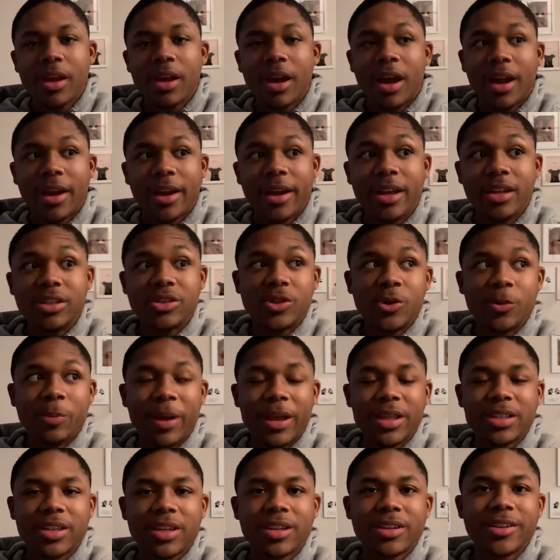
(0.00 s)
I need to
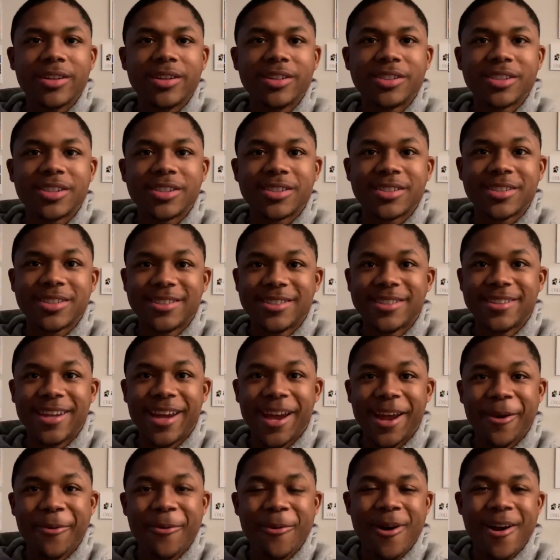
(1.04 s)
basically just
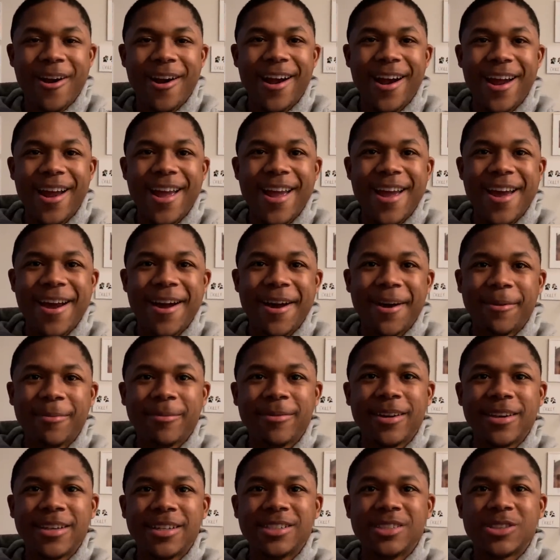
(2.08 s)
stay where I am
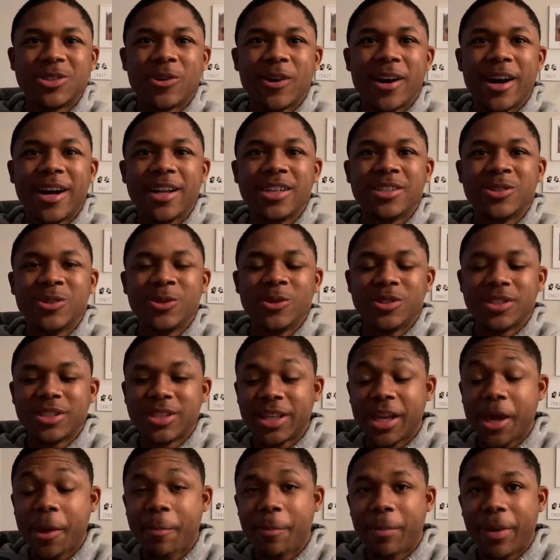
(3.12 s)
and try to just
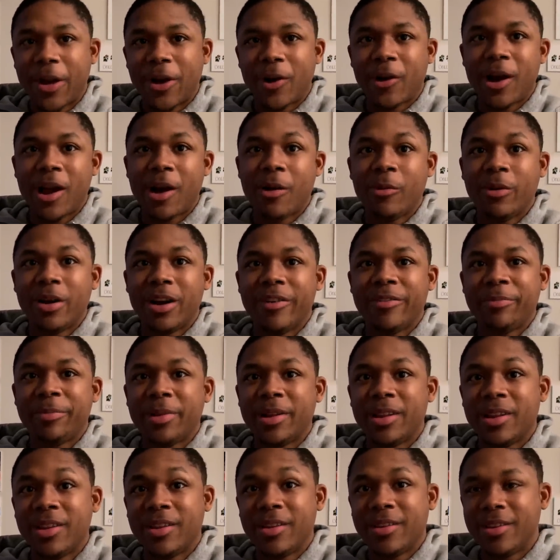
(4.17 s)
get better at what I've
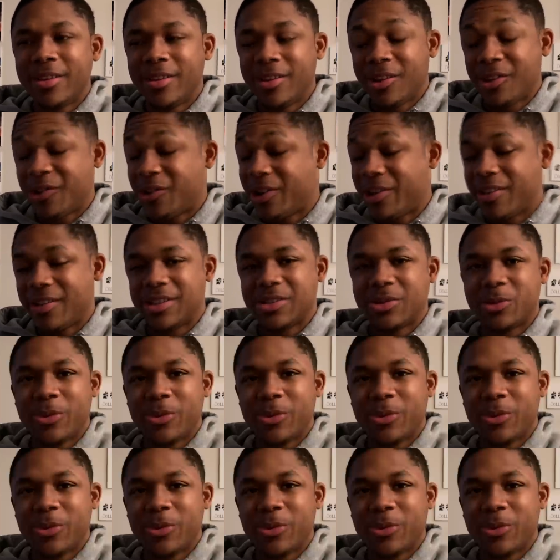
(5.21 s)
been learning this